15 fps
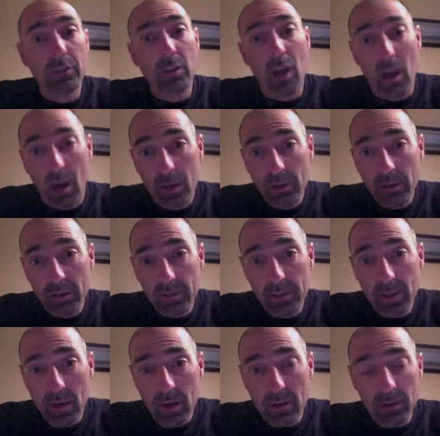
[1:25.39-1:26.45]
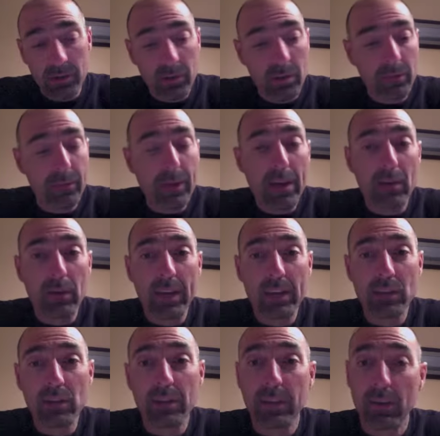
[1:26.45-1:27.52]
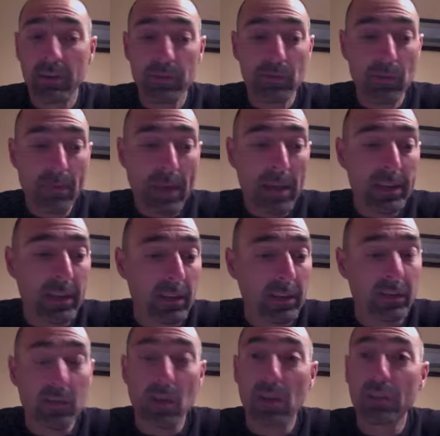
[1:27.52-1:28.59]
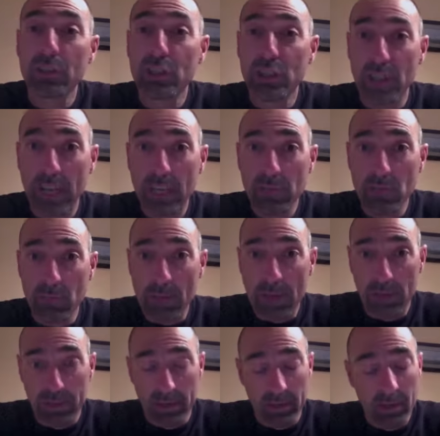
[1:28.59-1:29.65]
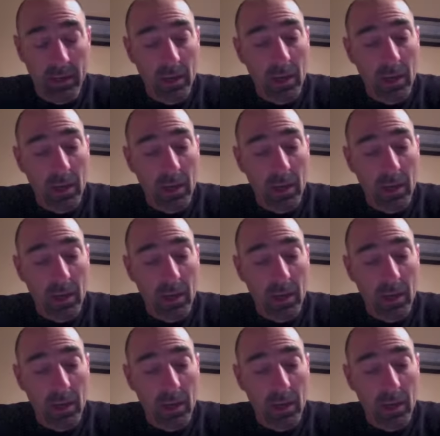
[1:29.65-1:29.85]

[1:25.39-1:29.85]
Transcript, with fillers: Under the Articles of Confederation, there is a rebellion. It's called Shays' Rebellion.